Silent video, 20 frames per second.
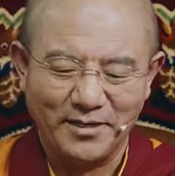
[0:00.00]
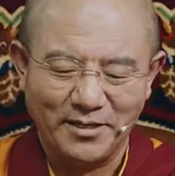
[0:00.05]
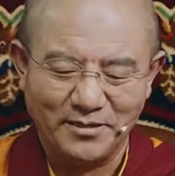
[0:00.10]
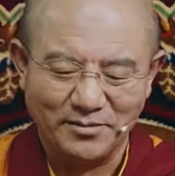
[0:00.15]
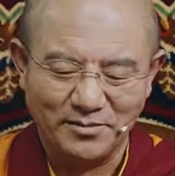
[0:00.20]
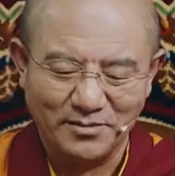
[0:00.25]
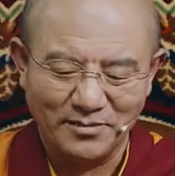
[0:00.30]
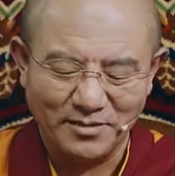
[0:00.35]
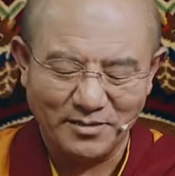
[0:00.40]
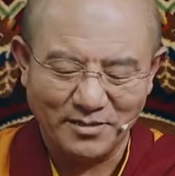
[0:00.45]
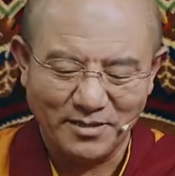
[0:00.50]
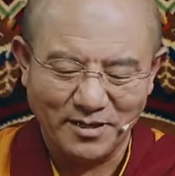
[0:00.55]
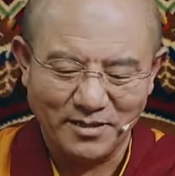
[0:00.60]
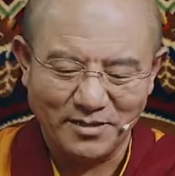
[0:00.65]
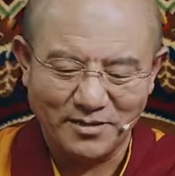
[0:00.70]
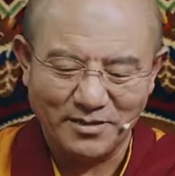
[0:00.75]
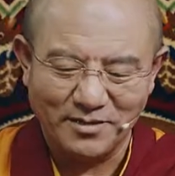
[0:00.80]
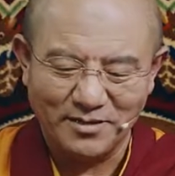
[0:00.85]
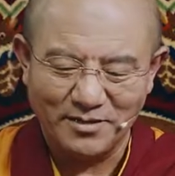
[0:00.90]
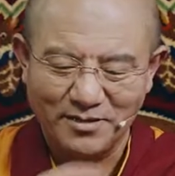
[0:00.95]
You
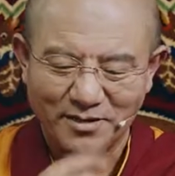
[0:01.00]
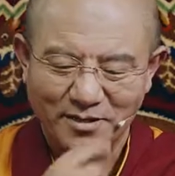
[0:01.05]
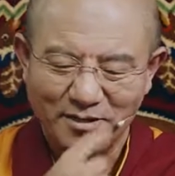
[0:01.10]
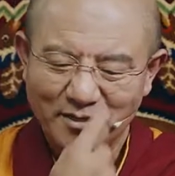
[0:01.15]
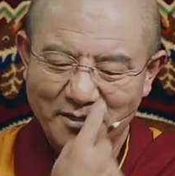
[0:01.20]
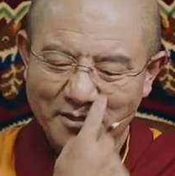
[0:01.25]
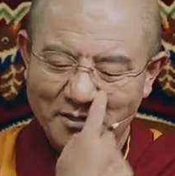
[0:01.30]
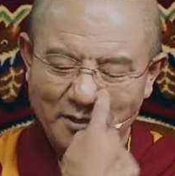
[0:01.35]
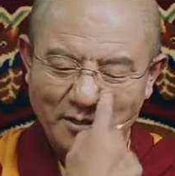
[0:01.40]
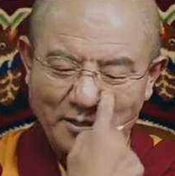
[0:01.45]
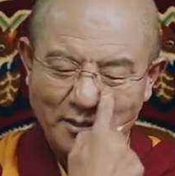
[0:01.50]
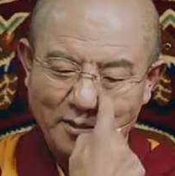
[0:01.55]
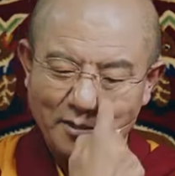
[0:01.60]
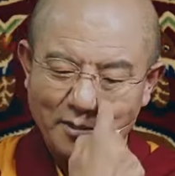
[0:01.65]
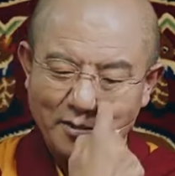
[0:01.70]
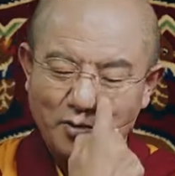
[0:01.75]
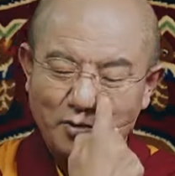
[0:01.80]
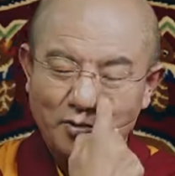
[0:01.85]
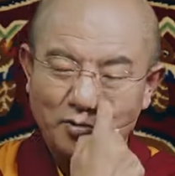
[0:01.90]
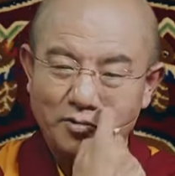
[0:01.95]
should not then
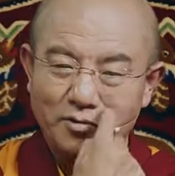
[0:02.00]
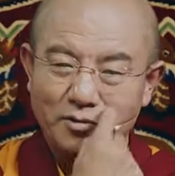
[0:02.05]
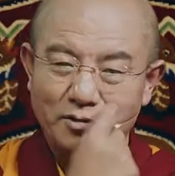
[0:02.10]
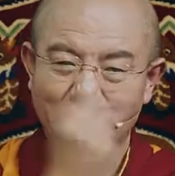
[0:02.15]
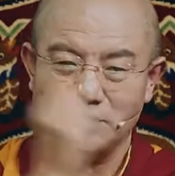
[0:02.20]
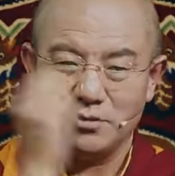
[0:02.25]
eat the